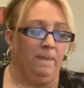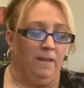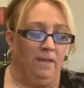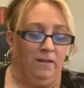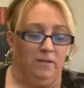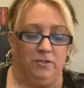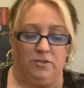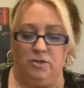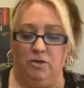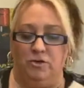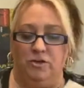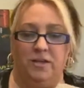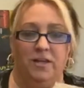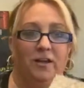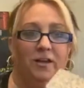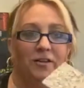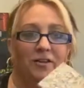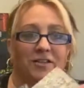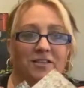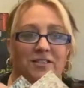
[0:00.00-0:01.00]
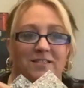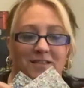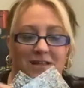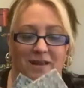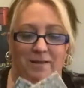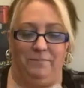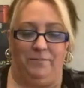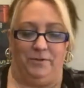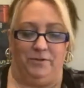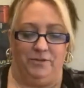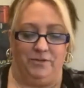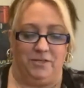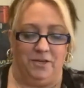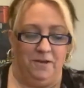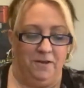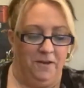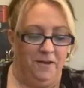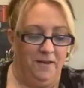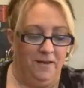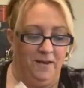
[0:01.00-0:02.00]
So you get all these samples
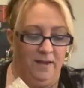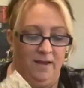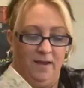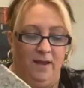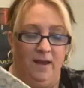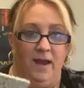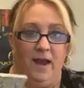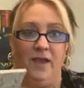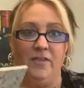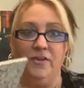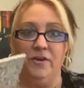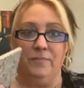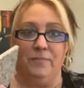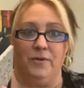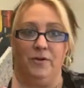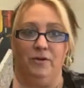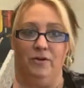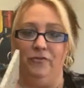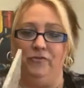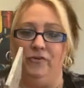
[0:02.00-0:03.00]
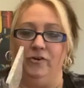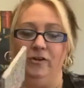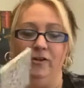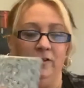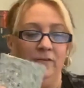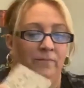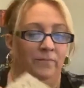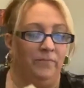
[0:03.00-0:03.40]
and they're beautiful.